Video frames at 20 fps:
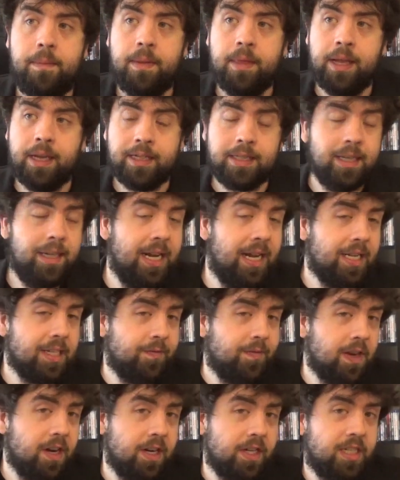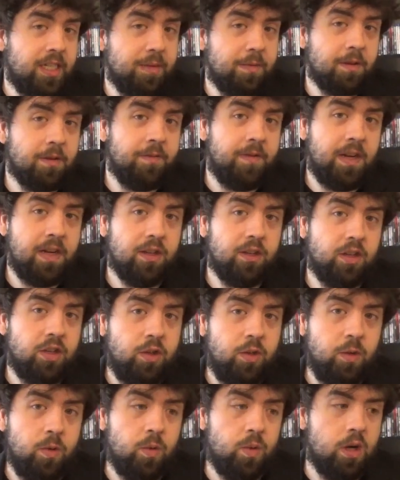Like I said, it has a very similar feel
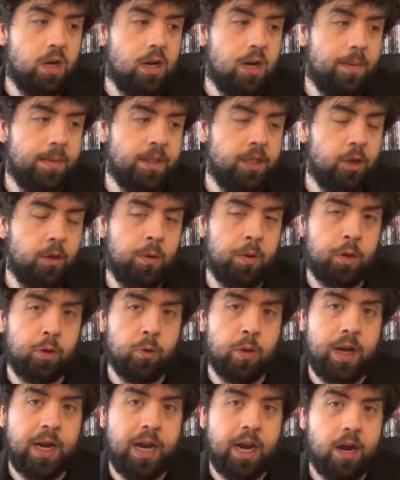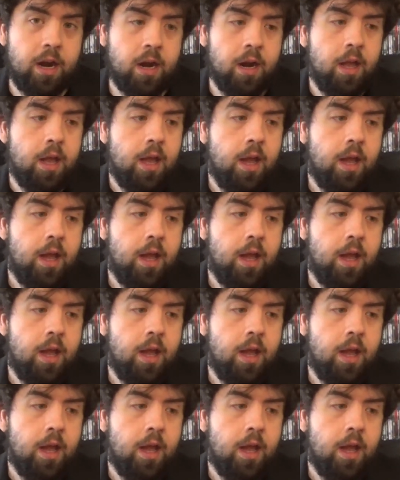to Snow White with the Red Hair.